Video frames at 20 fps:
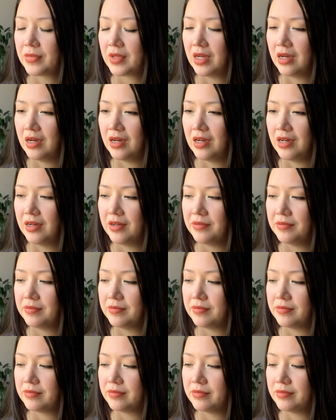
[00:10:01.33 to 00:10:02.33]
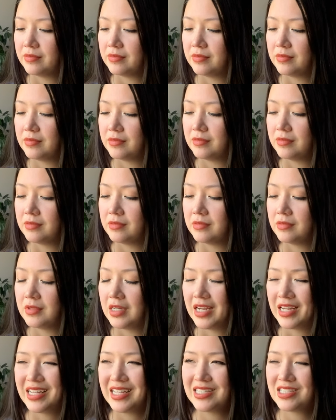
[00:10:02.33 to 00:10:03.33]

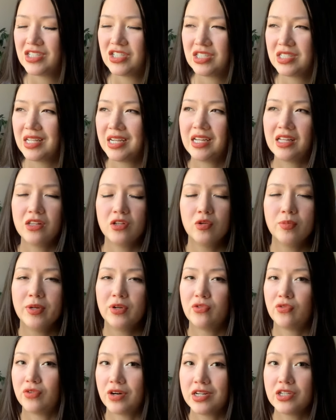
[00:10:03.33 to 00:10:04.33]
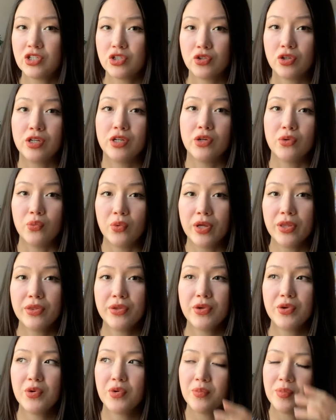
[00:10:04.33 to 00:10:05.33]
I guess just like a little bit frustrated
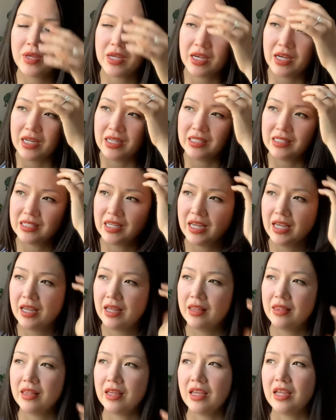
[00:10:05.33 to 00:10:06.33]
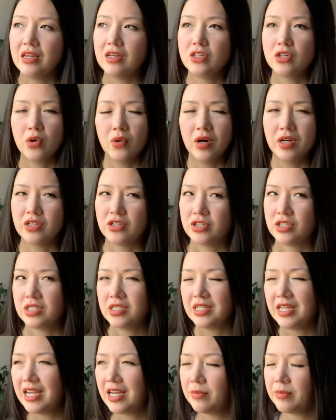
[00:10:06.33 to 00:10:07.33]
with you because they don't
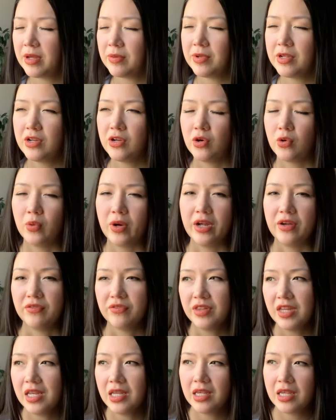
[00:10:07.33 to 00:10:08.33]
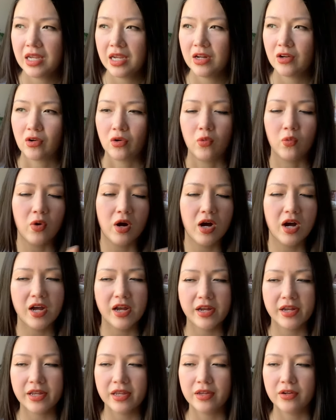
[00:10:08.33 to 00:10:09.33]
understand maybe your way of thinking or
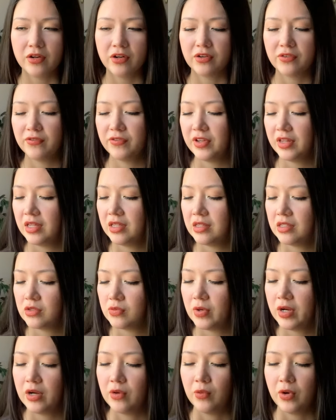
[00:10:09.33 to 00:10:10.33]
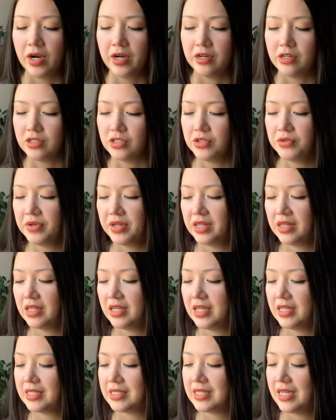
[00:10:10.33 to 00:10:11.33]
why you're feeling this way or why you're doing
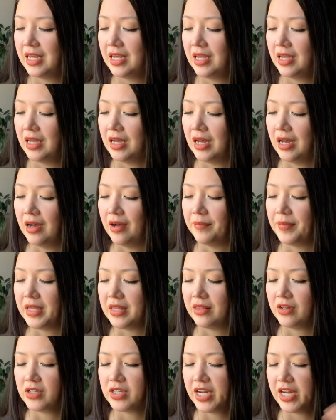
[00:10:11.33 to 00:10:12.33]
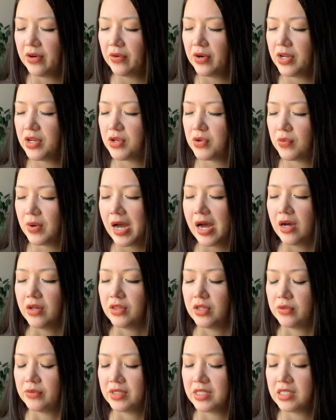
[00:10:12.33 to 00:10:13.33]
this. And they're hearing you out,
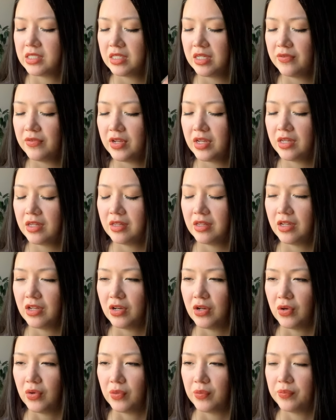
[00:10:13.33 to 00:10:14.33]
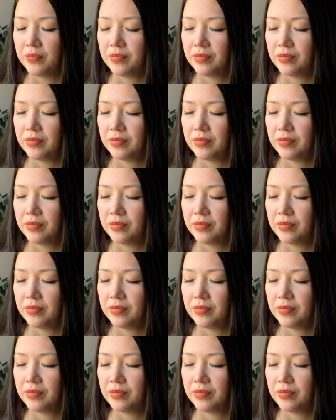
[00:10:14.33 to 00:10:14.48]
they're receiving, you know,